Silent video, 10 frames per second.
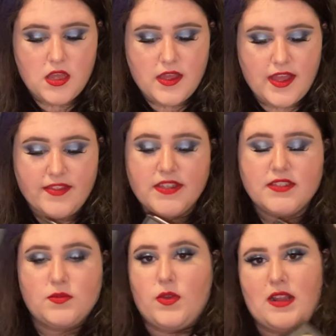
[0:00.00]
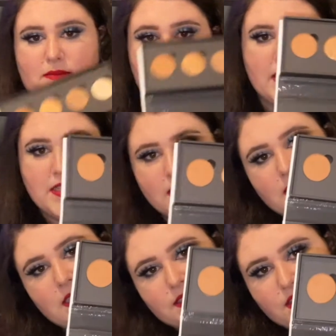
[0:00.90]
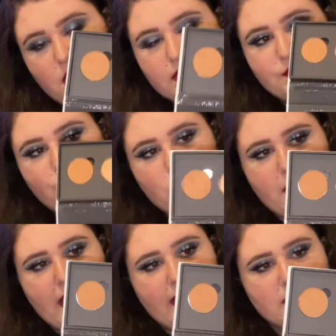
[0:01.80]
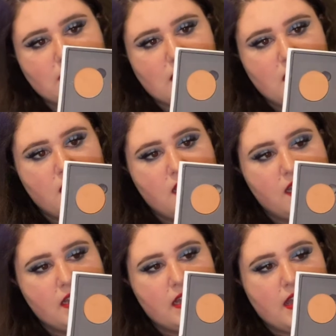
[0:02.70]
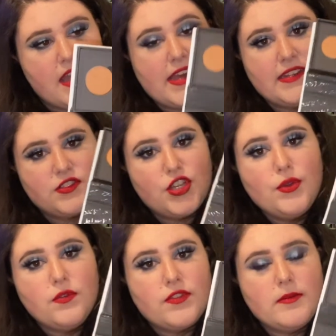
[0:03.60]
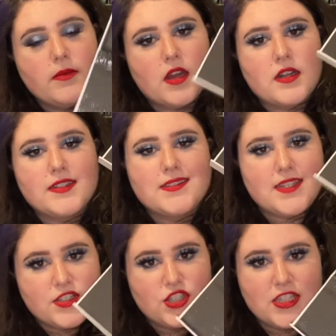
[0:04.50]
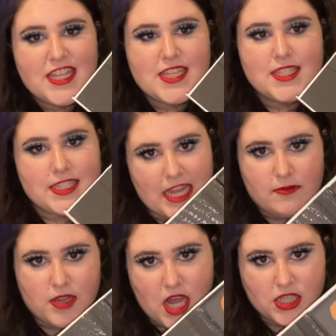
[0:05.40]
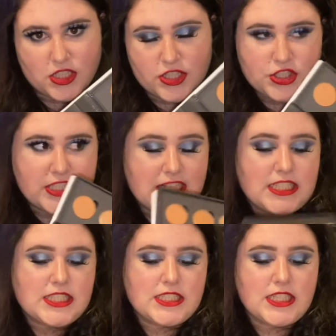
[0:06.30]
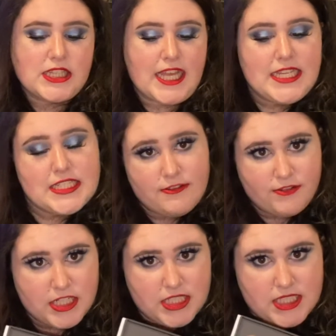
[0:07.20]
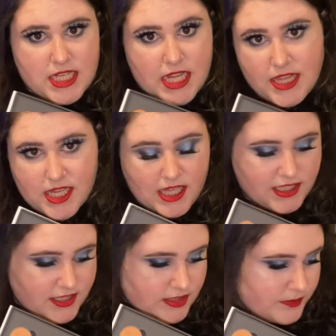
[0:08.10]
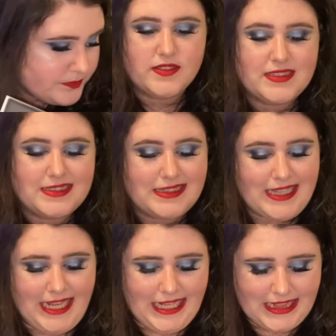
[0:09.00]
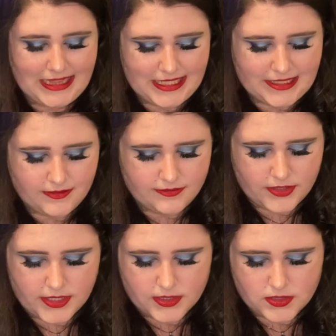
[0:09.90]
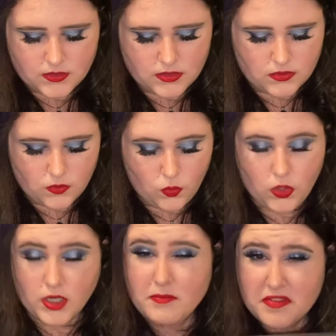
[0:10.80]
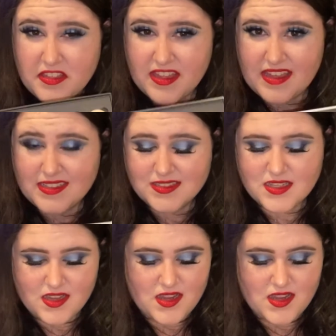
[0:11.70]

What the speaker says: And this is what I made. So it's 4 pans, and 2 of them are essentially the same color. There's a slight difference in the colors, slightly different warmth, I guess.